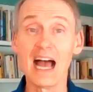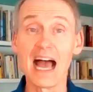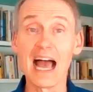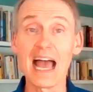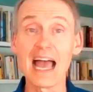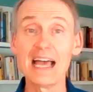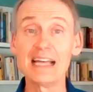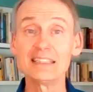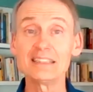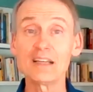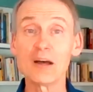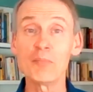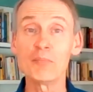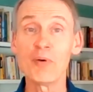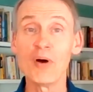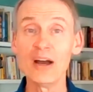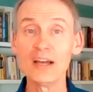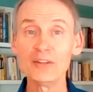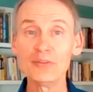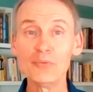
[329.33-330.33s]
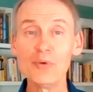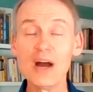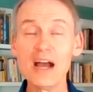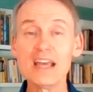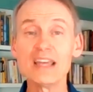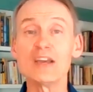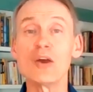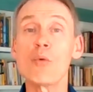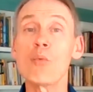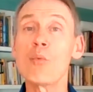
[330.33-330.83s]
And by the
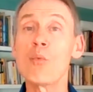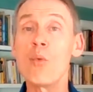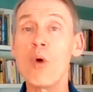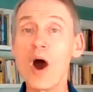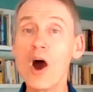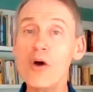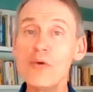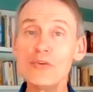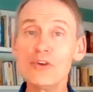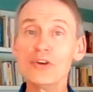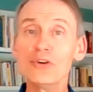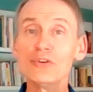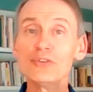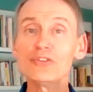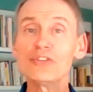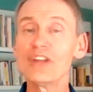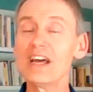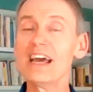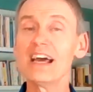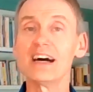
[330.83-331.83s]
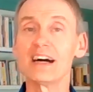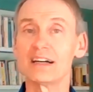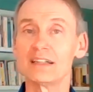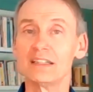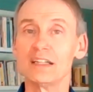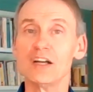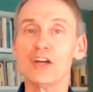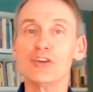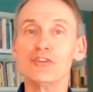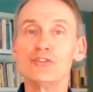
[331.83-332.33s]
way, while you're there,
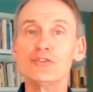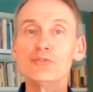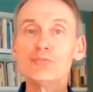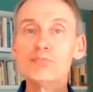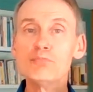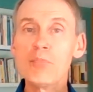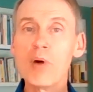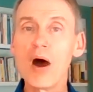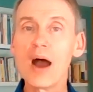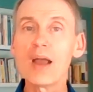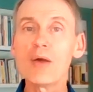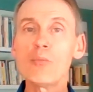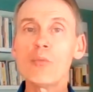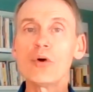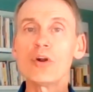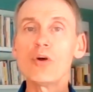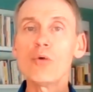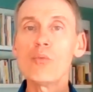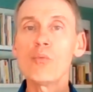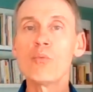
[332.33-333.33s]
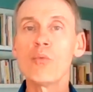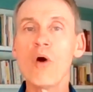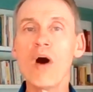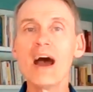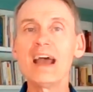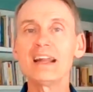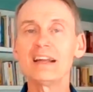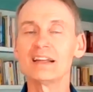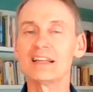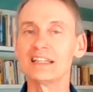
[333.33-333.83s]
you might want to
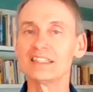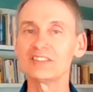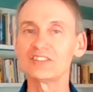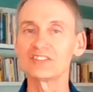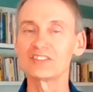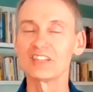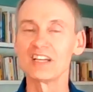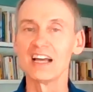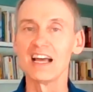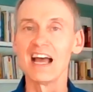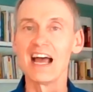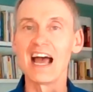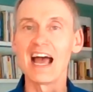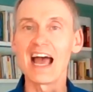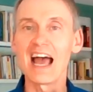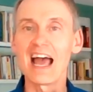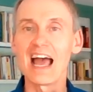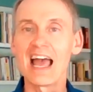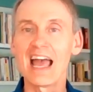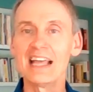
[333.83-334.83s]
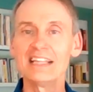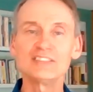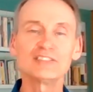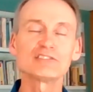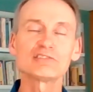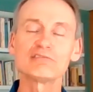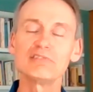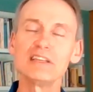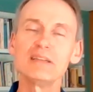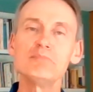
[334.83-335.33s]
whitelist
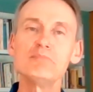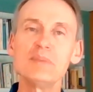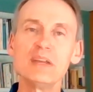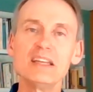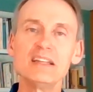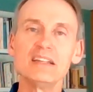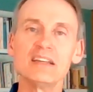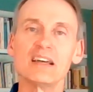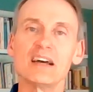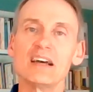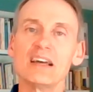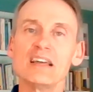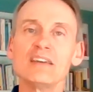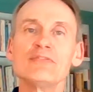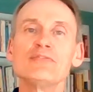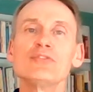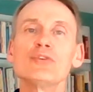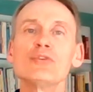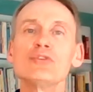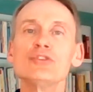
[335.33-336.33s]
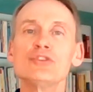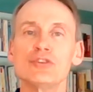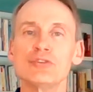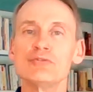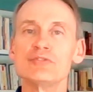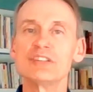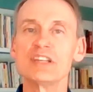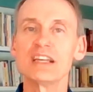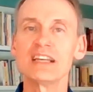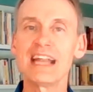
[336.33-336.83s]
nScreen Media if you're
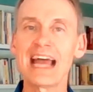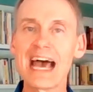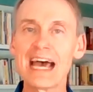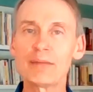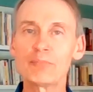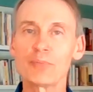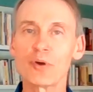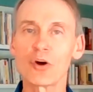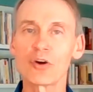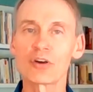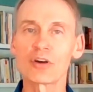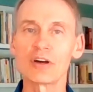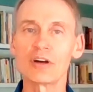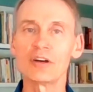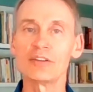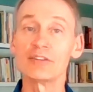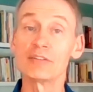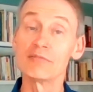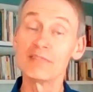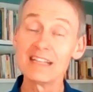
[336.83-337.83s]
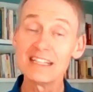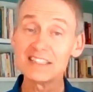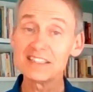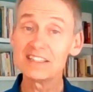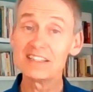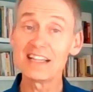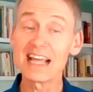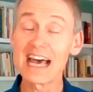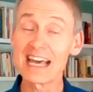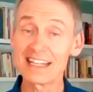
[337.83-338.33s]
using an ad blocker. And the
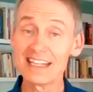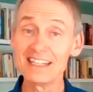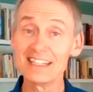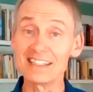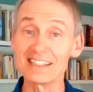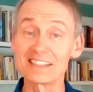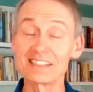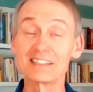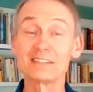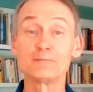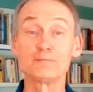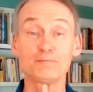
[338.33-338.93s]
reason that is